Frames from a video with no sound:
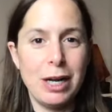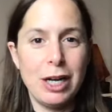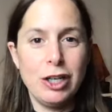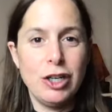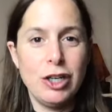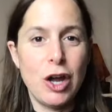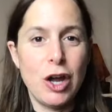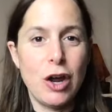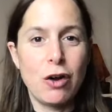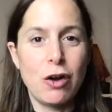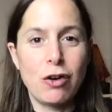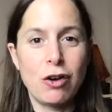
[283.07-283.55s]

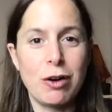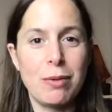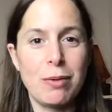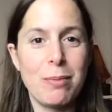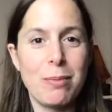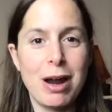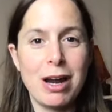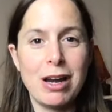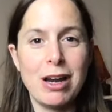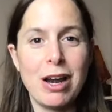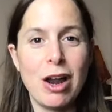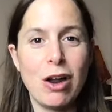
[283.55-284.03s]
yoga in
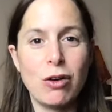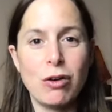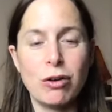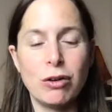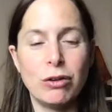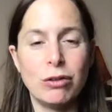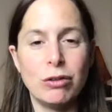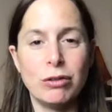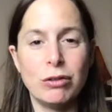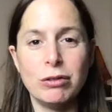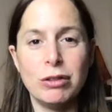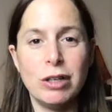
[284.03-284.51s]
my local
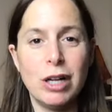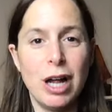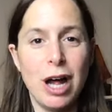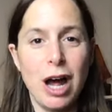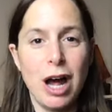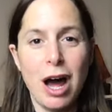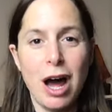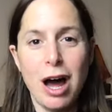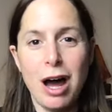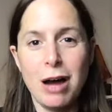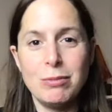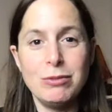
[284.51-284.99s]
local
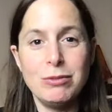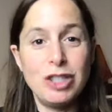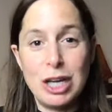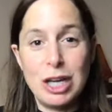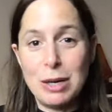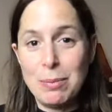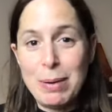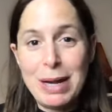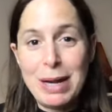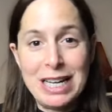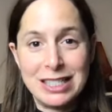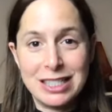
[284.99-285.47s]

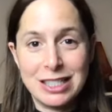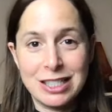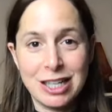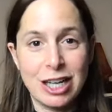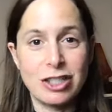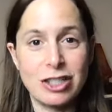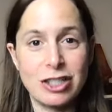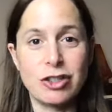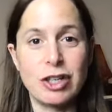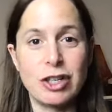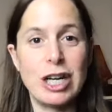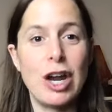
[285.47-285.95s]
GP
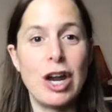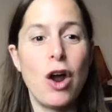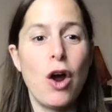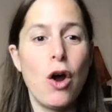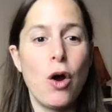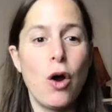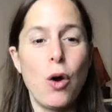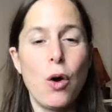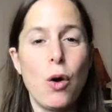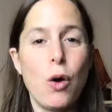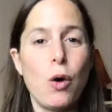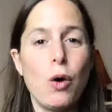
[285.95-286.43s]
surgery
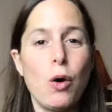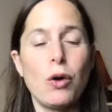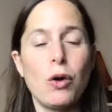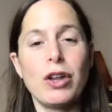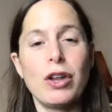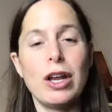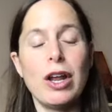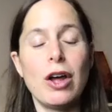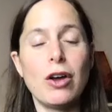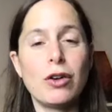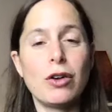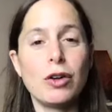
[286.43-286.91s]
or the
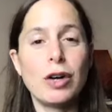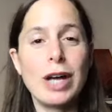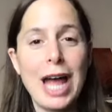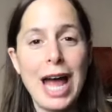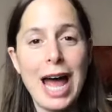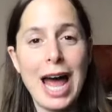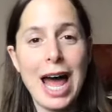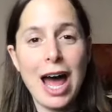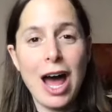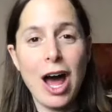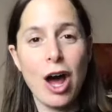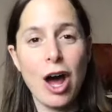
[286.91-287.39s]
local
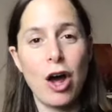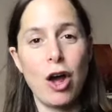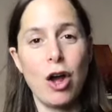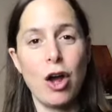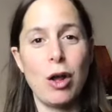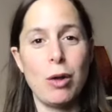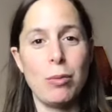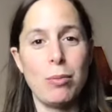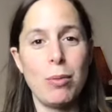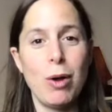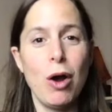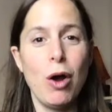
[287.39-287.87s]
care
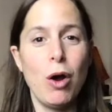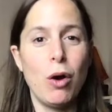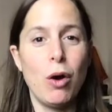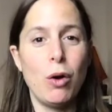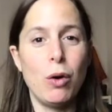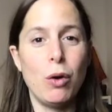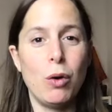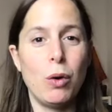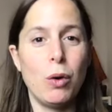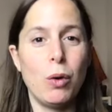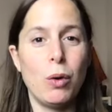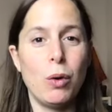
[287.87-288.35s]
home,
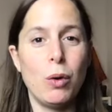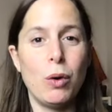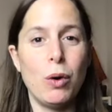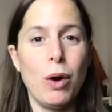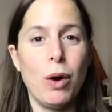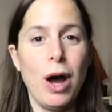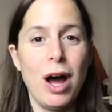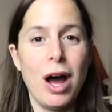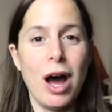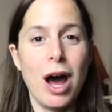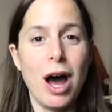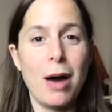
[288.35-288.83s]
or
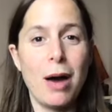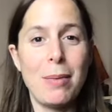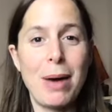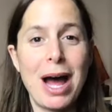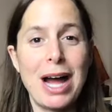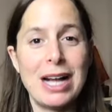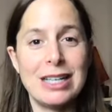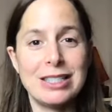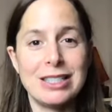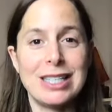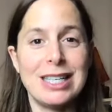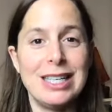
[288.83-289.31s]

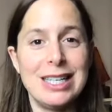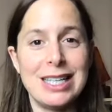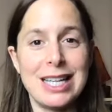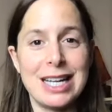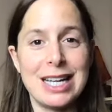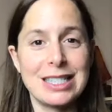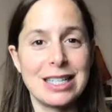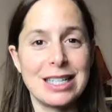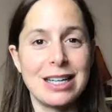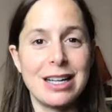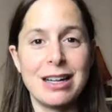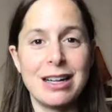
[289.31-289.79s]
actually
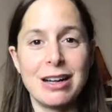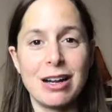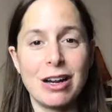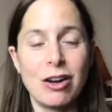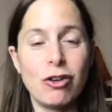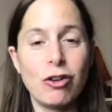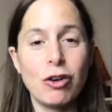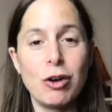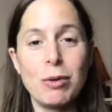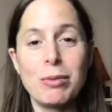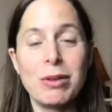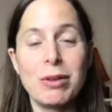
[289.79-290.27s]
there's a
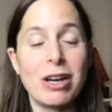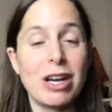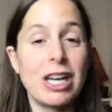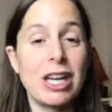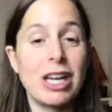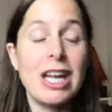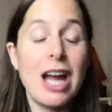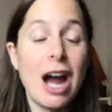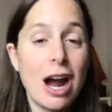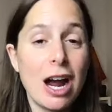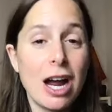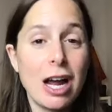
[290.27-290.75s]
group that are
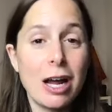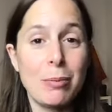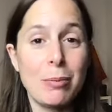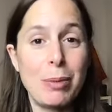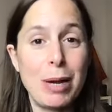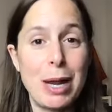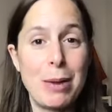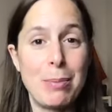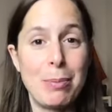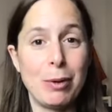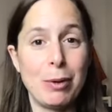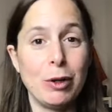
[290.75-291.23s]
younger
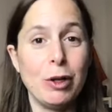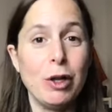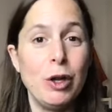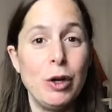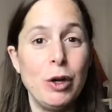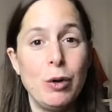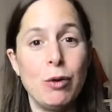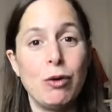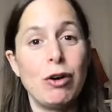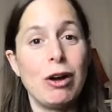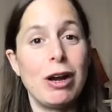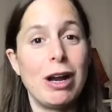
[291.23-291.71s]
people
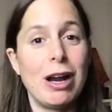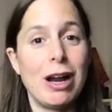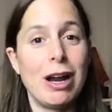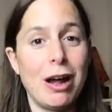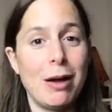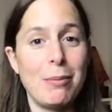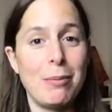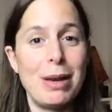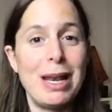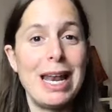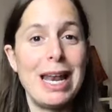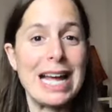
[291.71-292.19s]
who
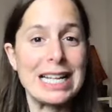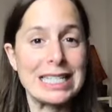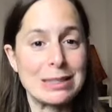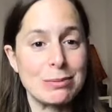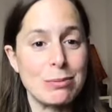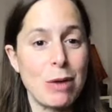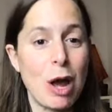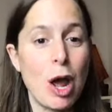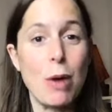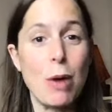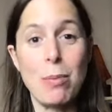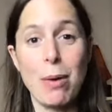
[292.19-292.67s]
are less
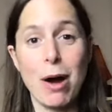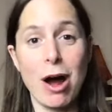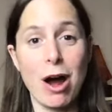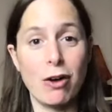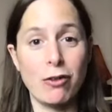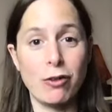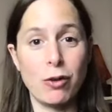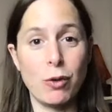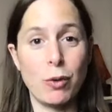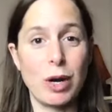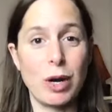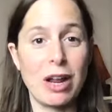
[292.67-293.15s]
mobile
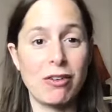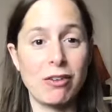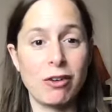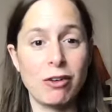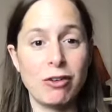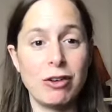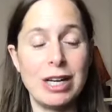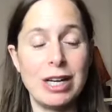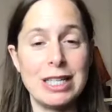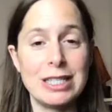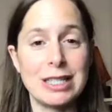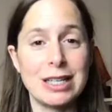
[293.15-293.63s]
for whatever
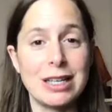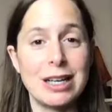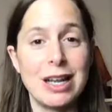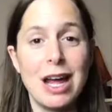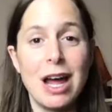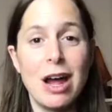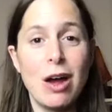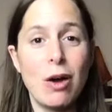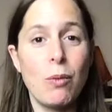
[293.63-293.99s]
reason.